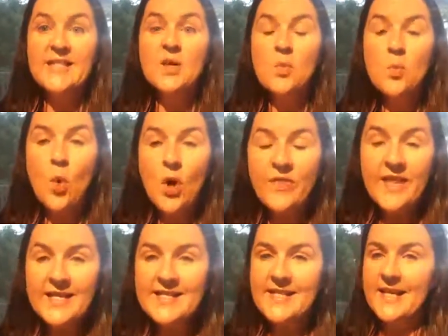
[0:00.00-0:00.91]
So what
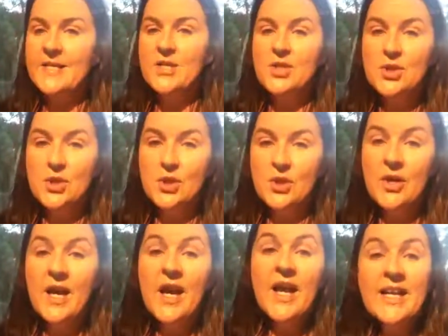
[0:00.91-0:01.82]
they say to
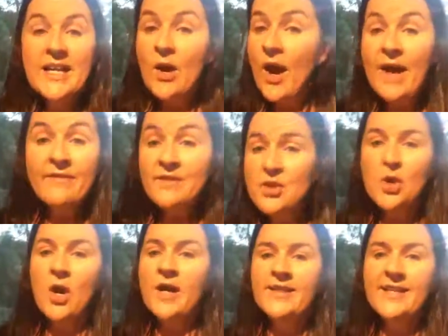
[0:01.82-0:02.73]
do, now I haven't
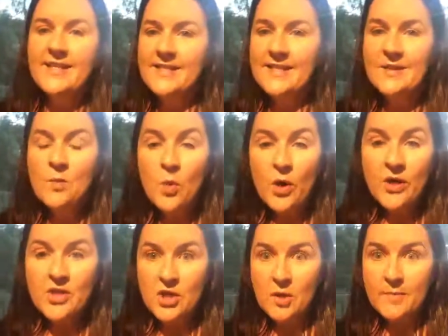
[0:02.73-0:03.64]
tried this, and the
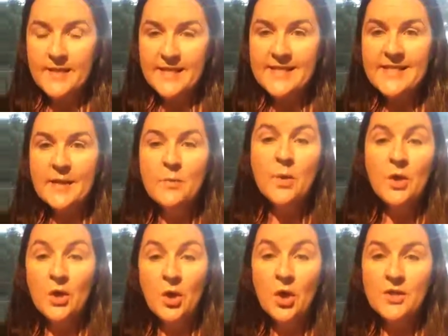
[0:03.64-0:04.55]
workshops I'd said we're
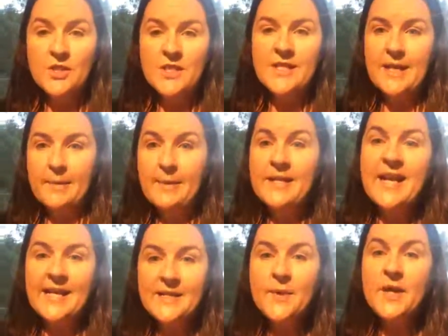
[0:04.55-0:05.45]
going to go to today, but
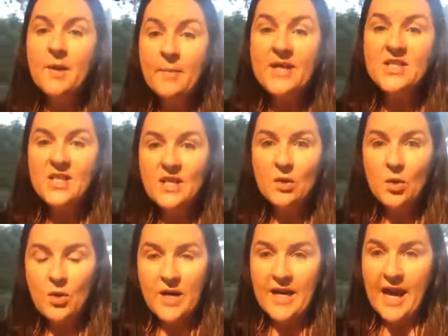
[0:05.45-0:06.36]
next week I'm actually going
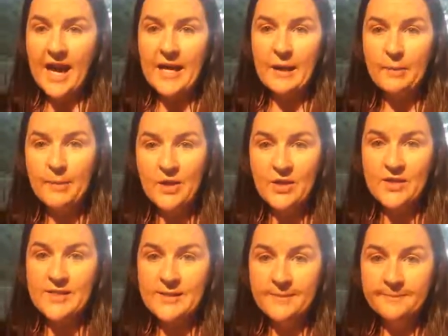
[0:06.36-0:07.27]
to cook a cake
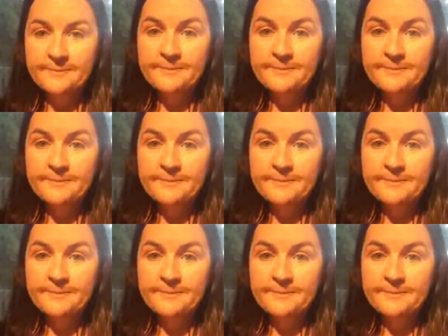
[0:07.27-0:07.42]
because